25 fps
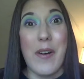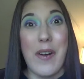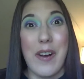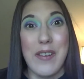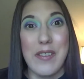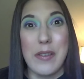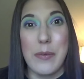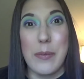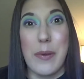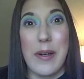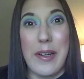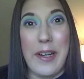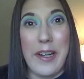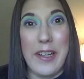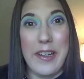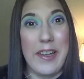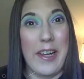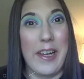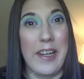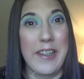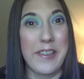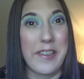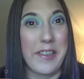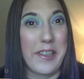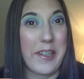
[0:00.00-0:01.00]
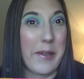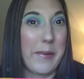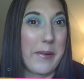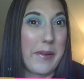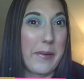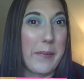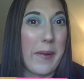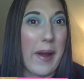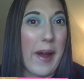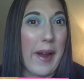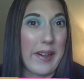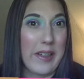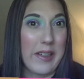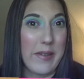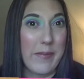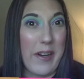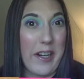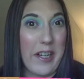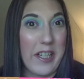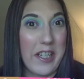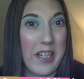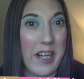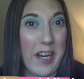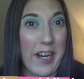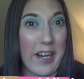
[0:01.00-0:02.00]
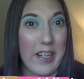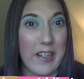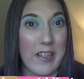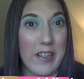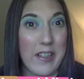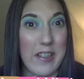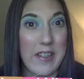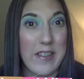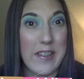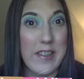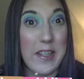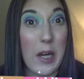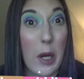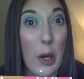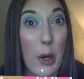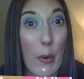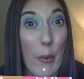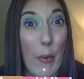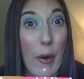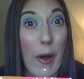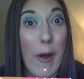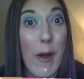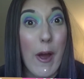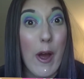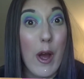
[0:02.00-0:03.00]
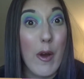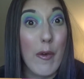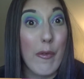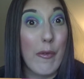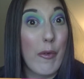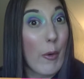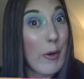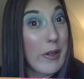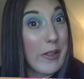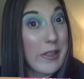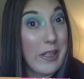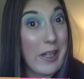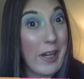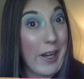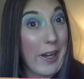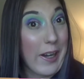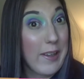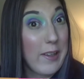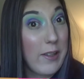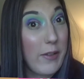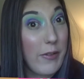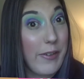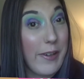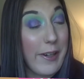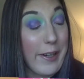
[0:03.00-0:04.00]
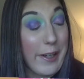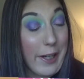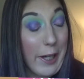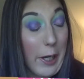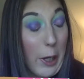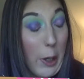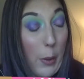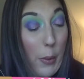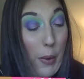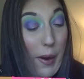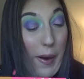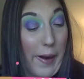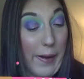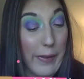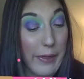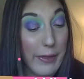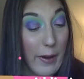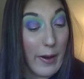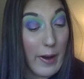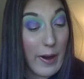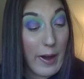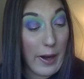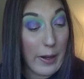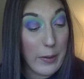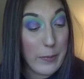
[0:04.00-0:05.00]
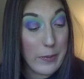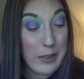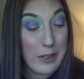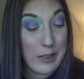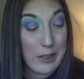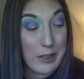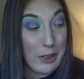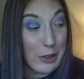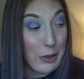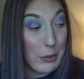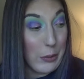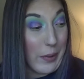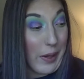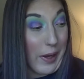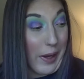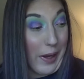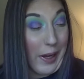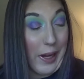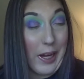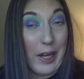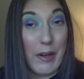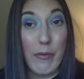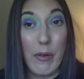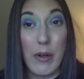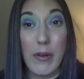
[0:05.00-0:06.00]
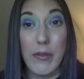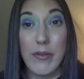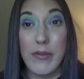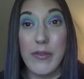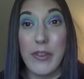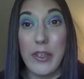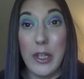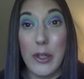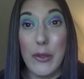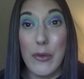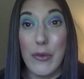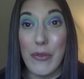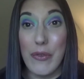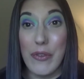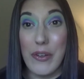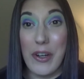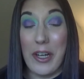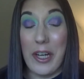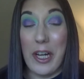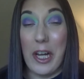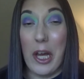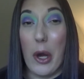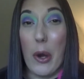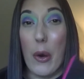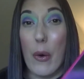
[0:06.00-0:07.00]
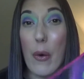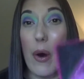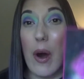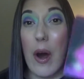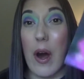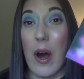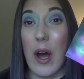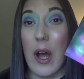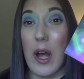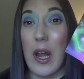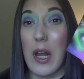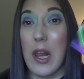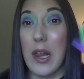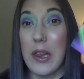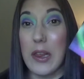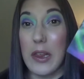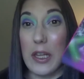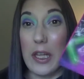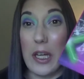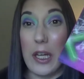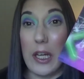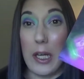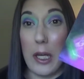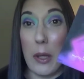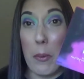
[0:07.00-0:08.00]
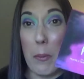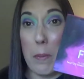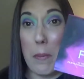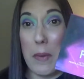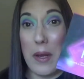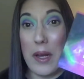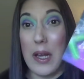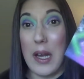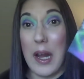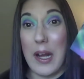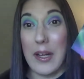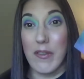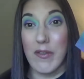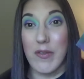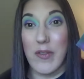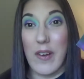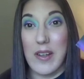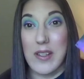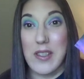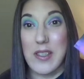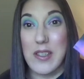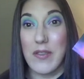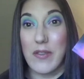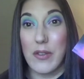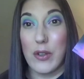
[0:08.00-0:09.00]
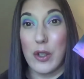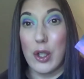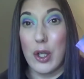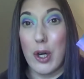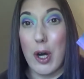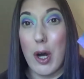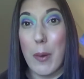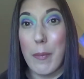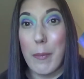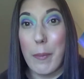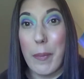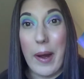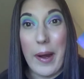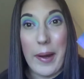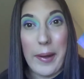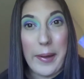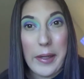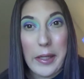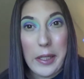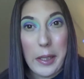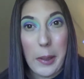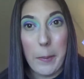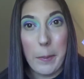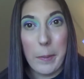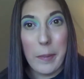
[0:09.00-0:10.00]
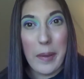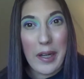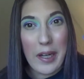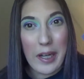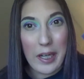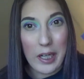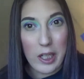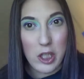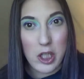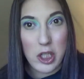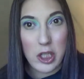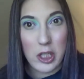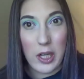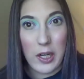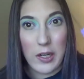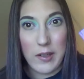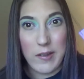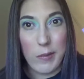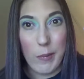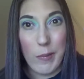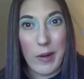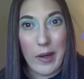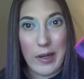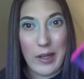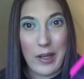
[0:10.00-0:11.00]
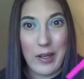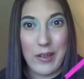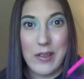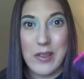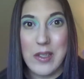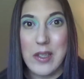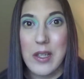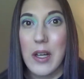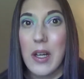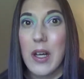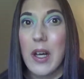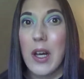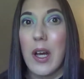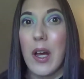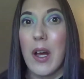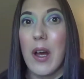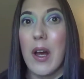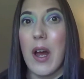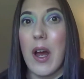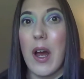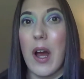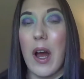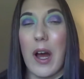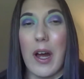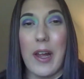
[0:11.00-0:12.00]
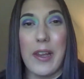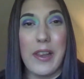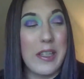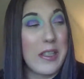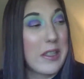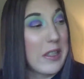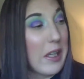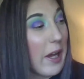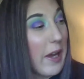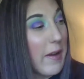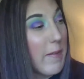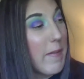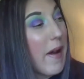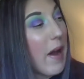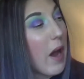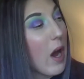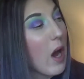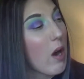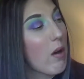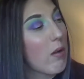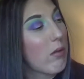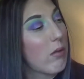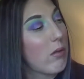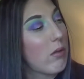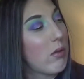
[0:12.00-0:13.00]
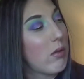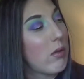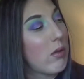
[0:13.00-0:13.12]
everybody, thanks for coming back to my channel. So for today's video, I thought I would do a review video on the Midnight Festival by BH Cosmetics. This came out